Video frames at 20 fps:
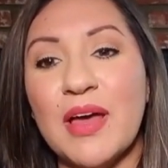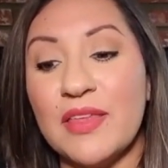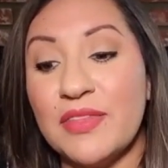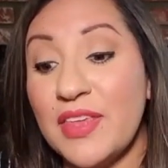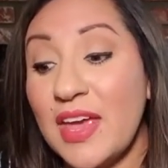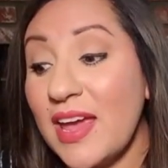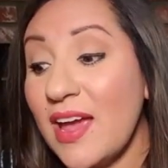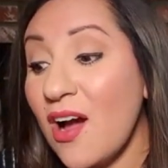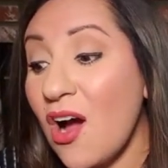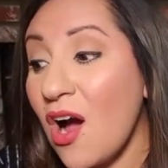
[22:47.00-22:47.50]

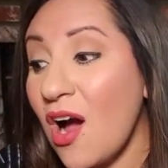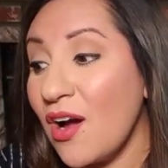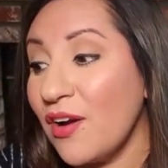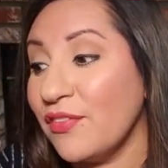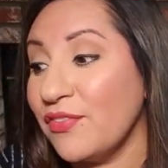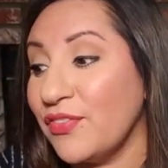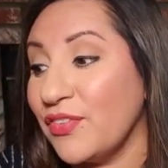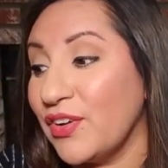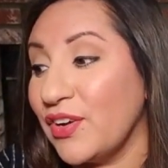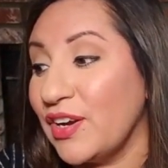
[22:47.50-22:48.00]
they
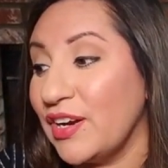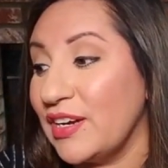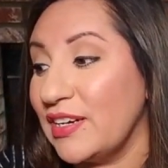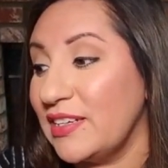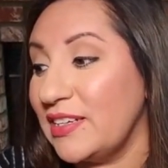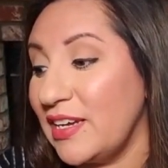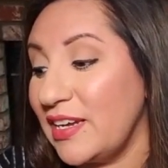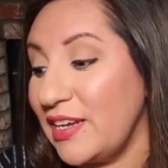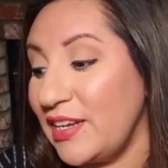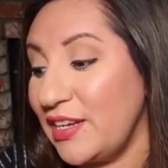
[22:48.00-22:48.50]
offered,
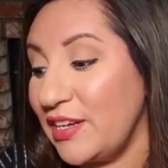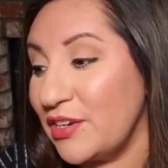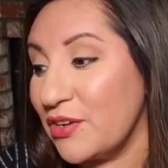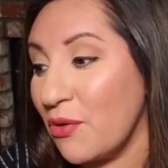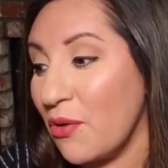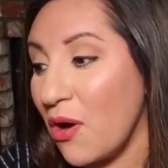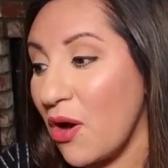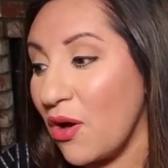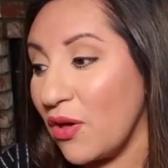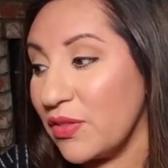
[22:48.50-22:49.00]
you
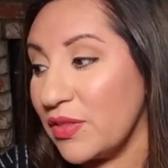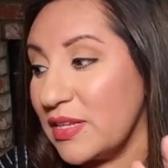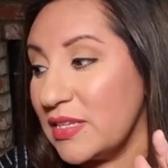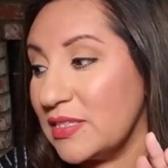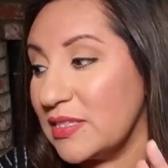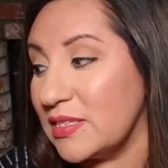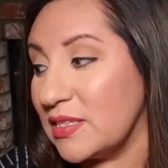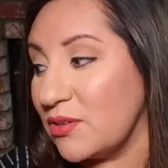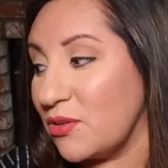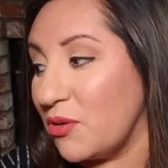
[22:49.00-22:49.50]
know, all these
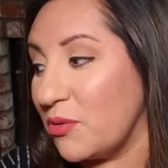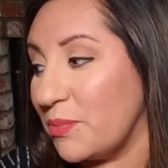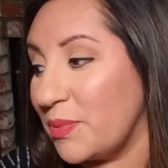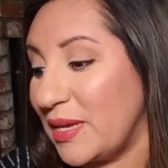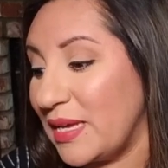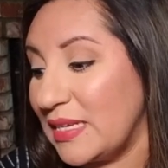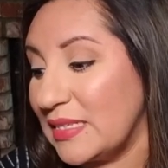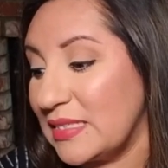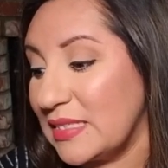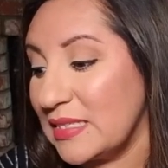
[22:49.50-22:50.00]
little
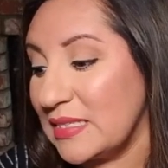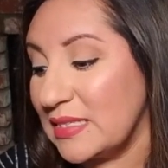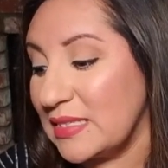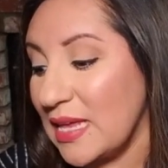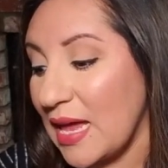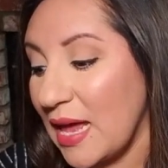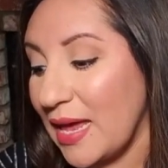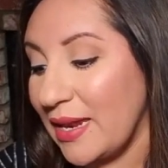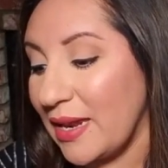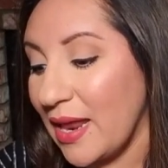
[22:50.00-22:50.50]
pieces
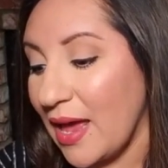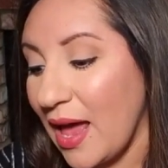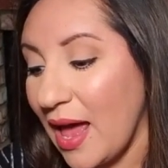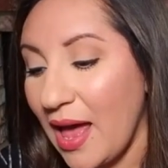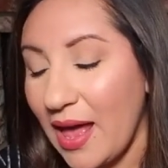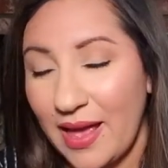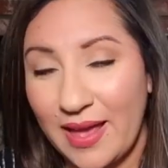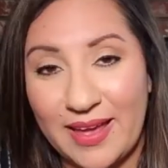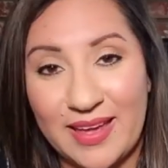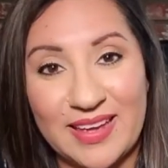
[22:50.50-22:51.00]
that
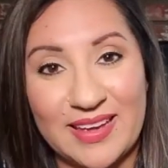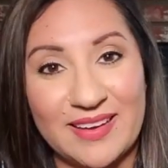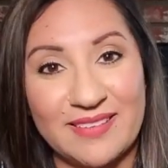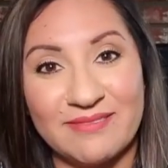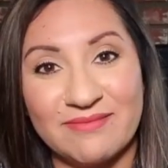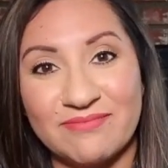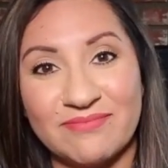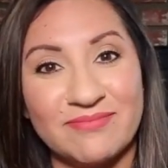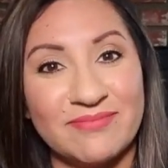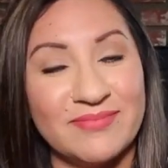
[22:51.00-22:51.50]
I
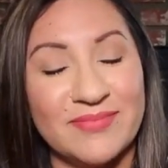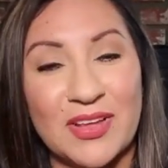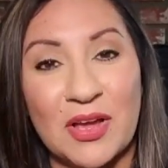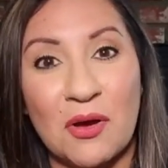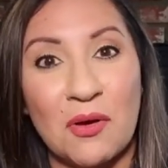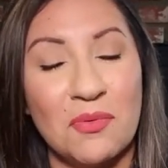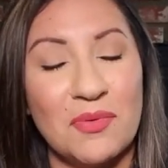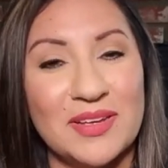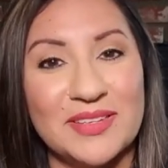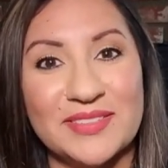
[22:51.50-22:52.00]

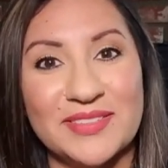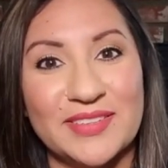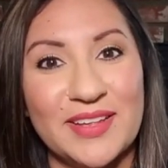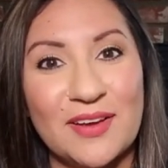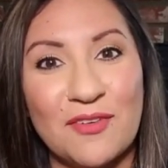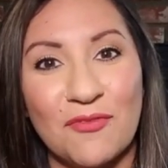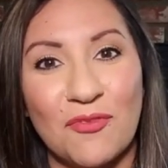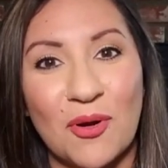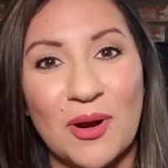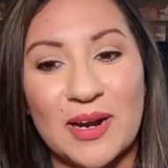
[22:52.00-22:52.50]
always
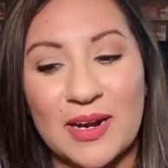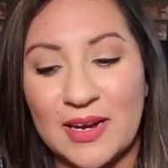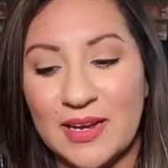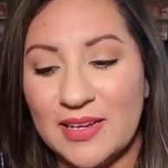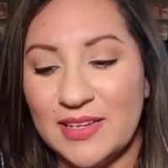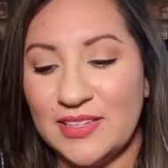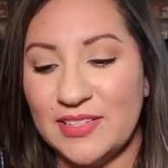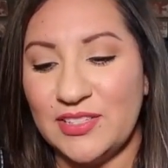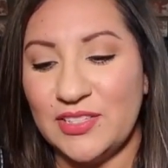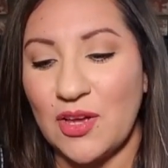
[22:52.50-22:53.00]
look for.
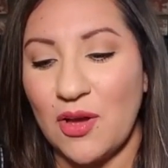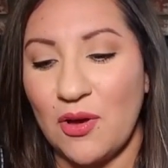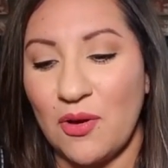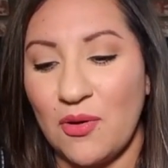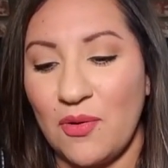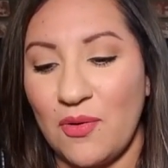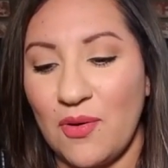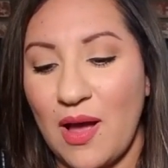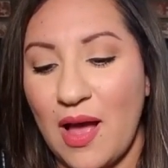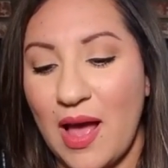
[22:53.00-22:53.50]

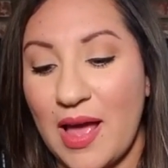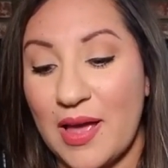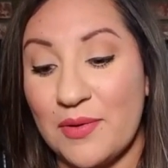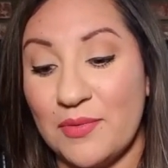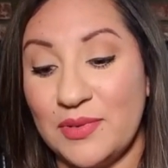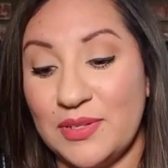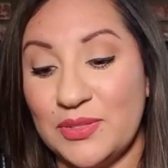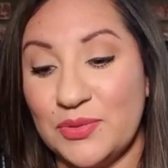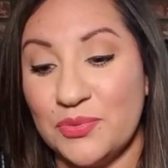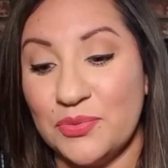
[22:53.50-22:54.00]
So I
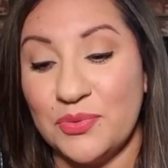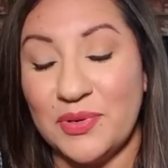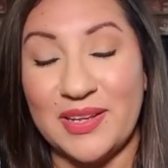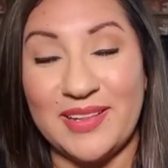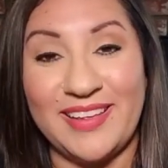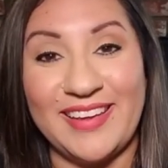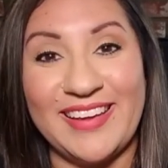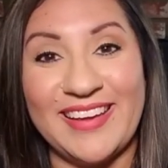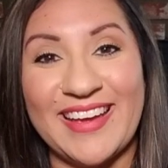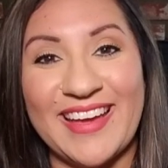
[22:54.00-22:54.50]
was
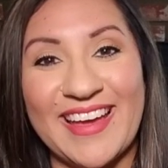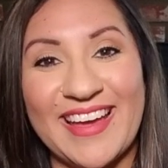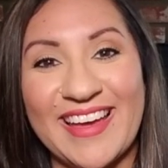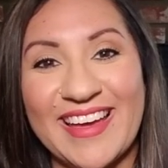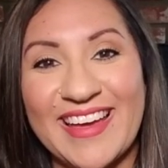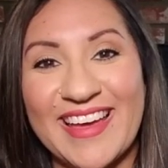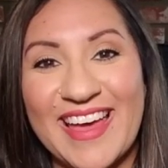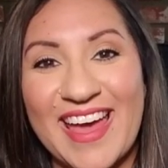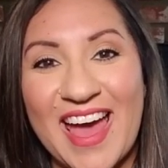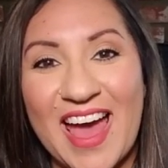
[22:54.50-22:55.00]
really
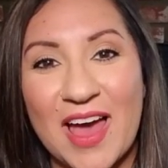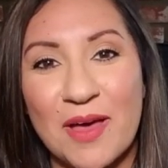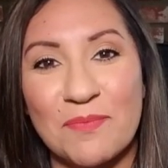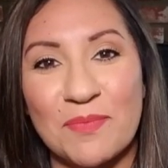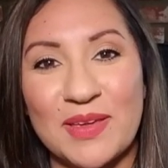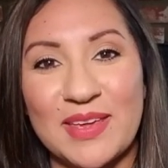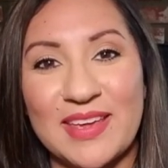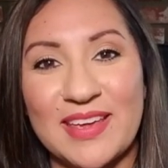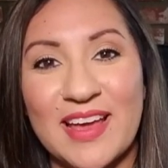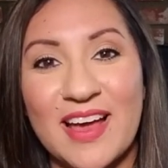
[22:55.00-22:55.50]

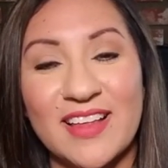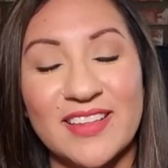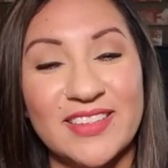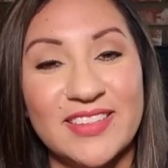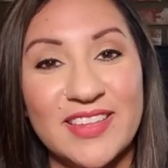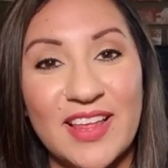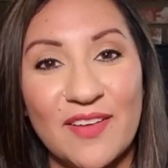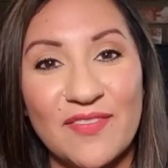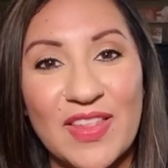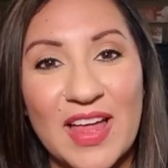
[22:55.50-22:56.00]
happy.
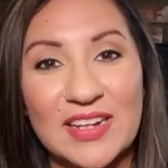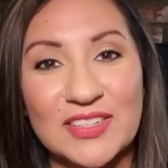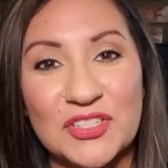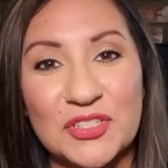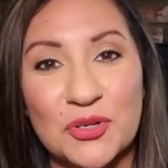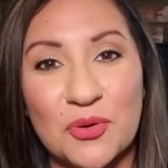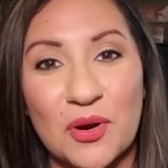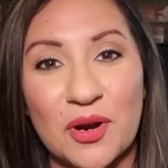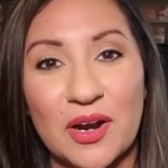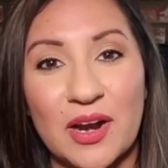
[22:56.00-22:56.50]
Love that
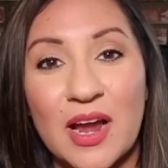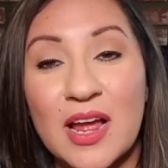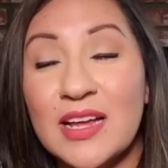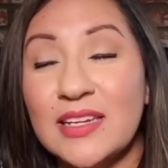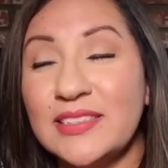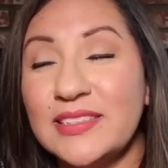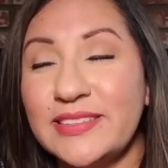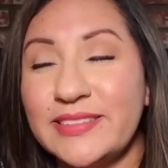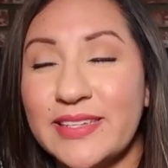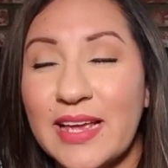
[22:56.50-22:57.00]
store.
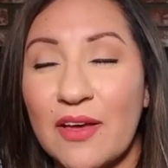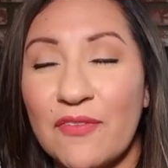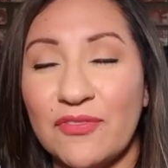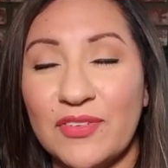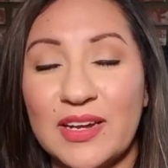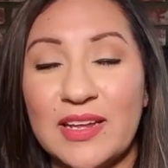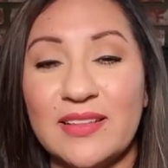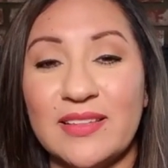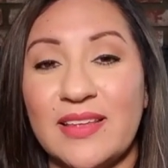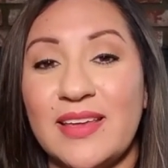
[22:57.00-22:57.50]

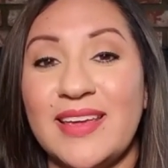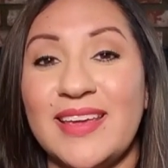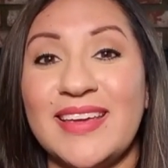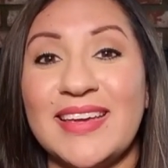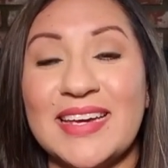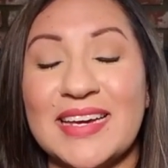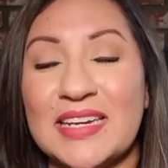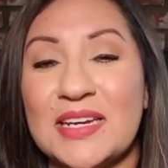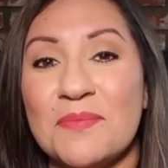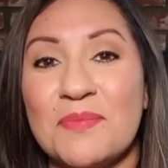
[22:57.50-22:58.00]
Definitely
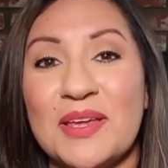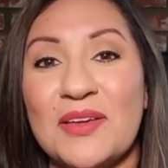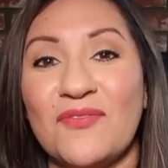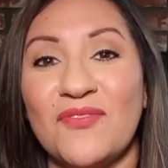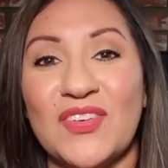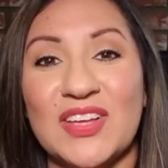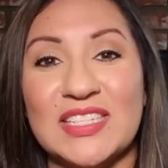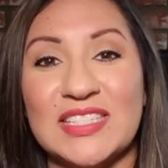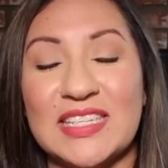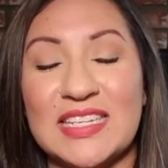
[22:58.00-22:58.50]
gonna be
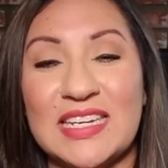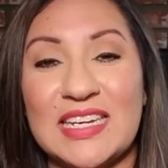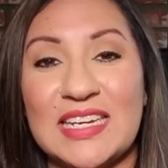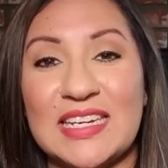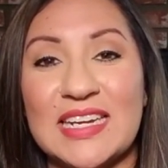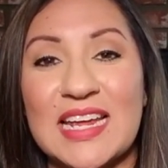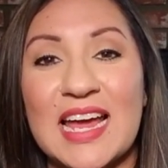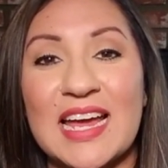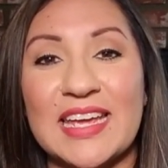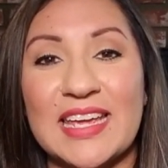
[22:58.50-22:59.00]

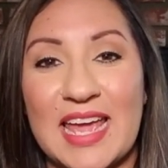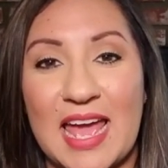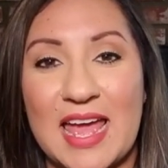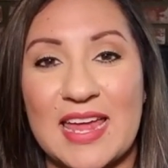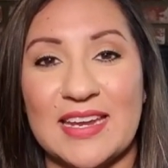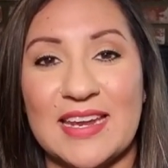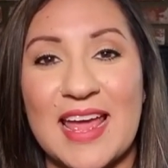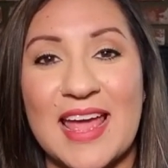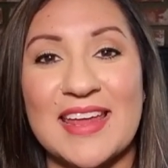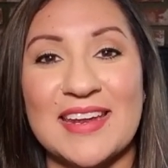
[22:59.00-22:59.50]
visiting
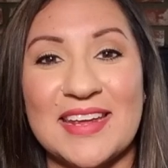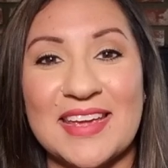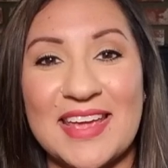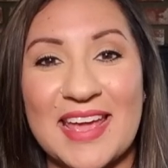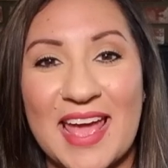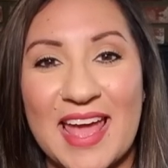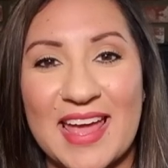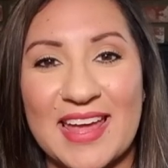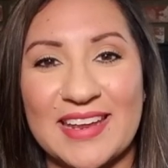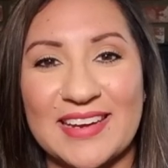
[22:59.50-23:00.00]
again and
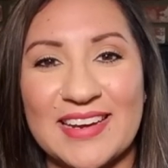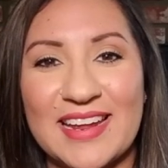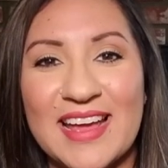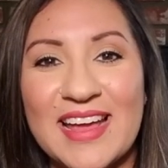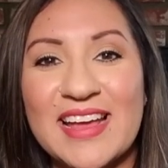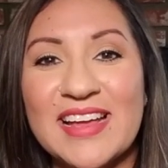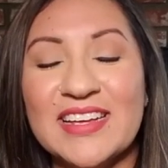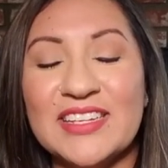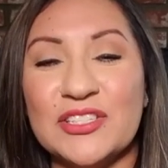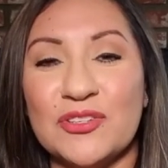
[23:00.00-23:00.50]
again,
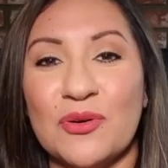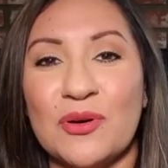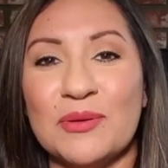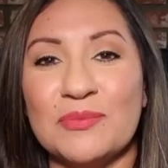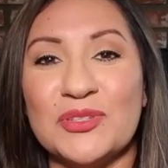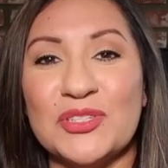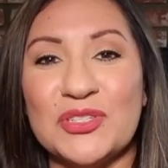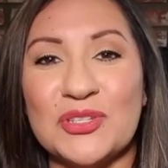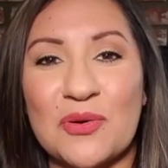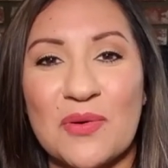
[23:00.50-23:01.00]
so
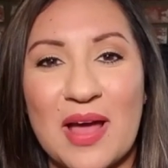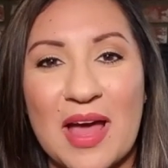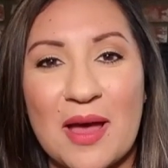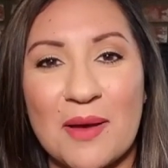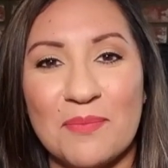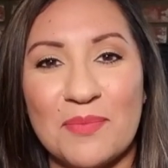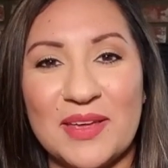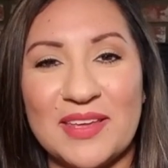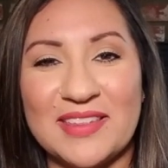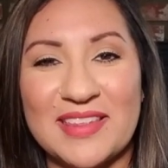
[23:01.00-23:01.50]
I'm so
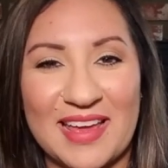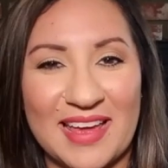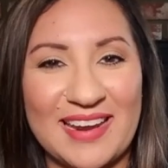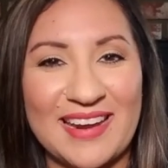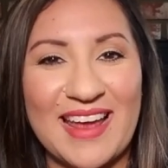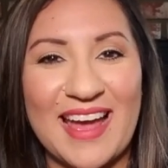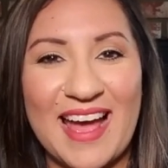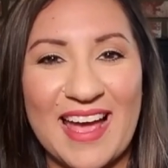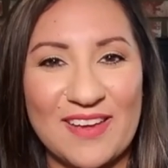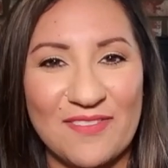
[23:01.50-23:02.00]
happy that
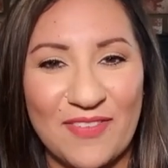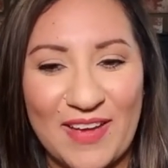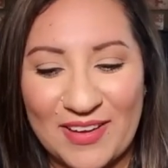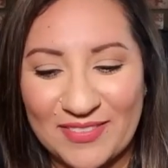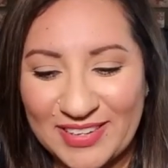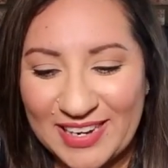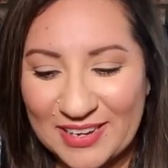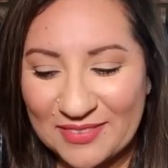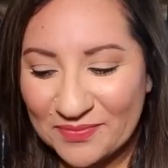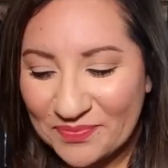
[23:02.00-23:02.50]
I
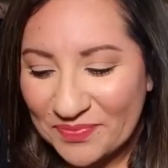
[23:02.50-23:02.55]
found it.